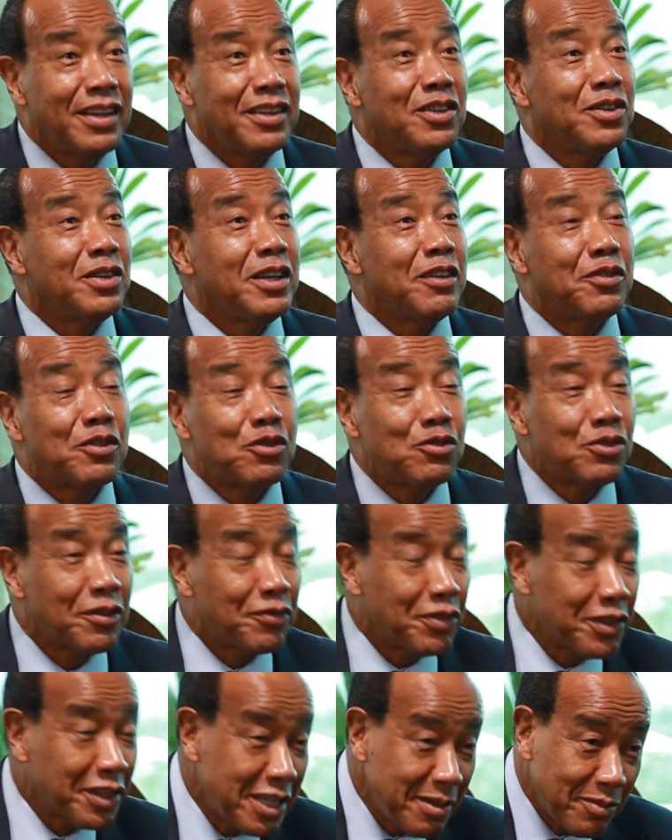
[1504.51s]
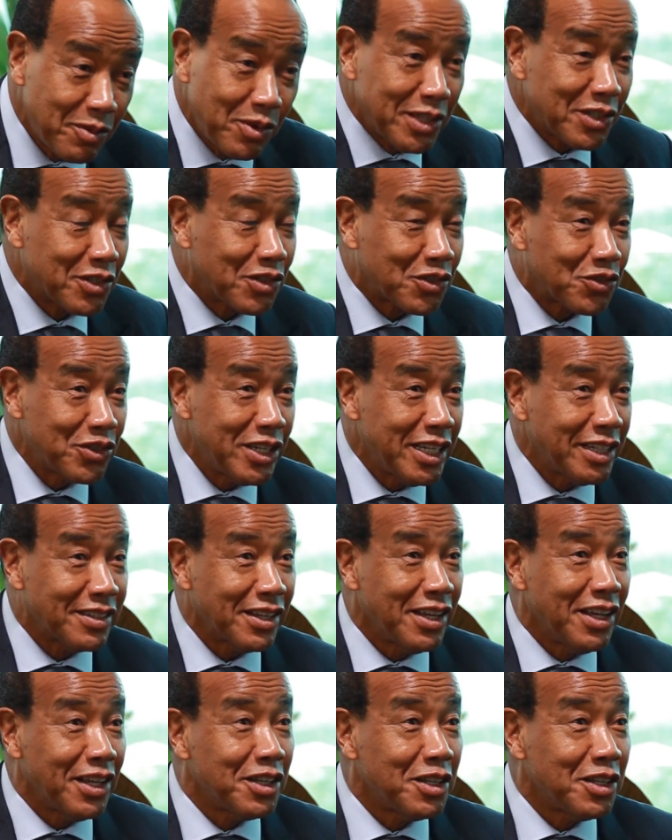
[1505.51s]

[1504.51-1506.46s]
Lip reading: if you keep going straight,